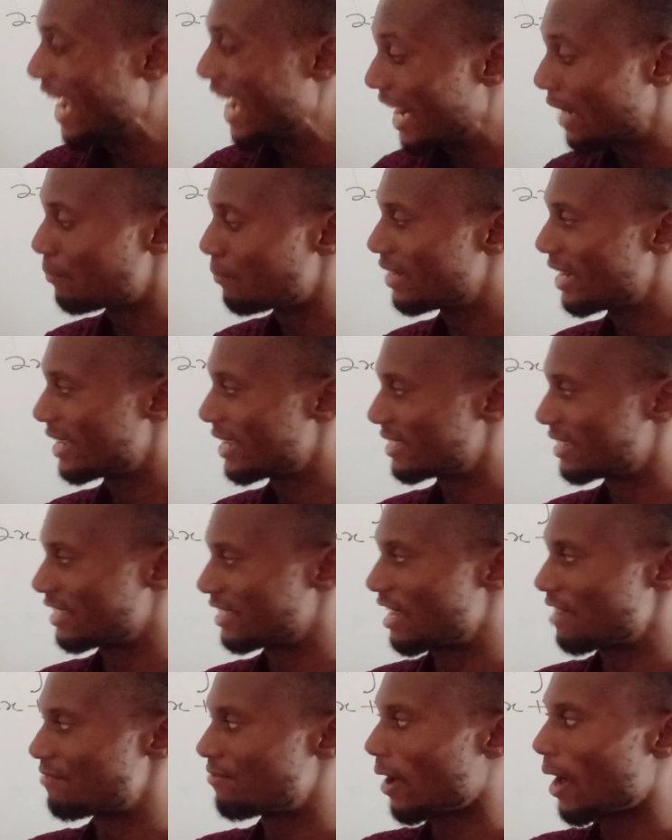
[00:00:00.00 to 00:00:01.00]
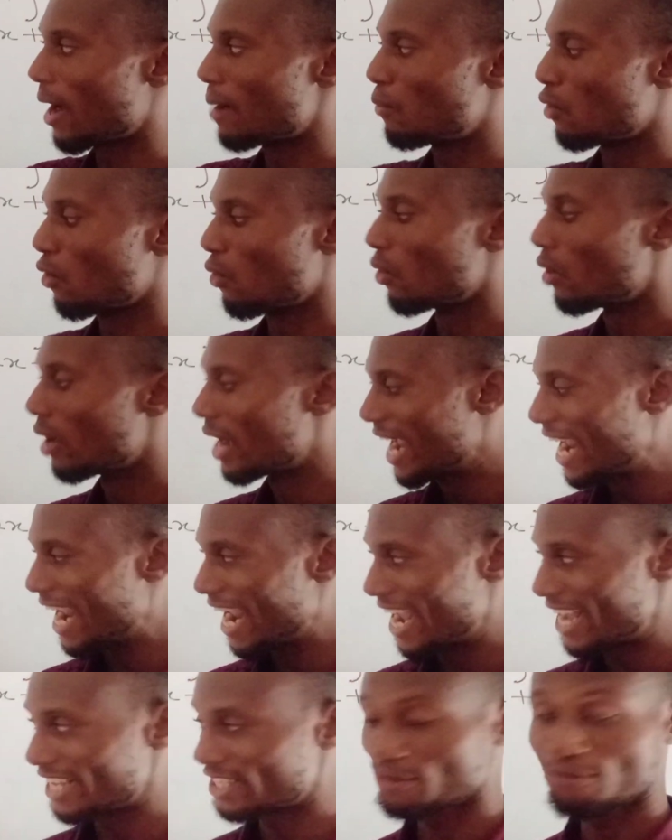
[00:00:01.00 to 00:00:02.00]
eliminate the variable
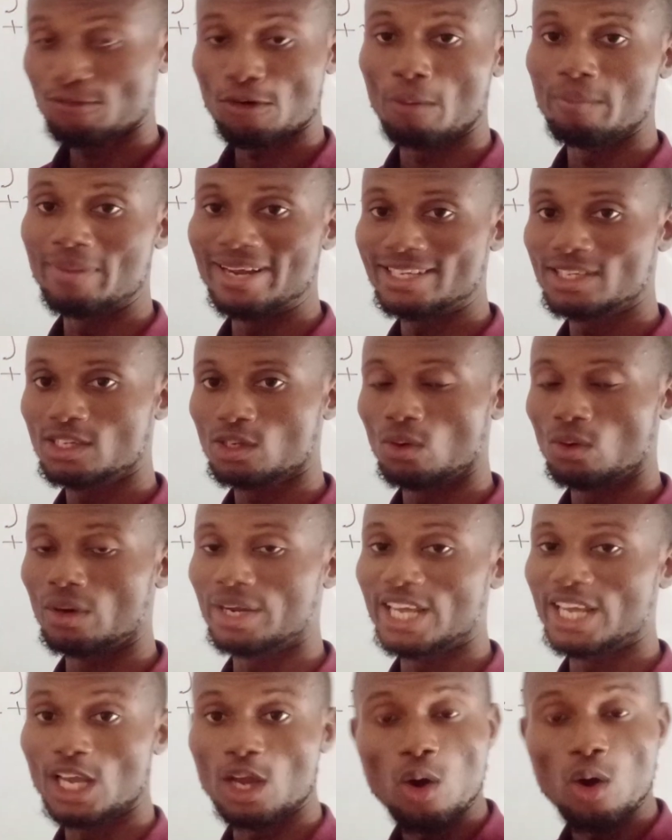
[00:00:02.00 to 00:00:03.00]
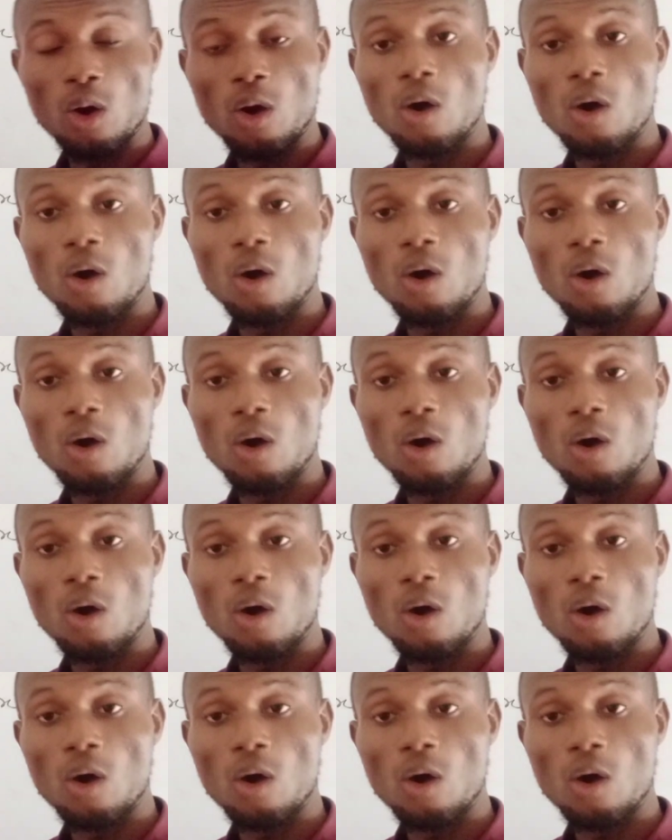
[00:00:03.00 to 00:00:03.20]
s from it, okay?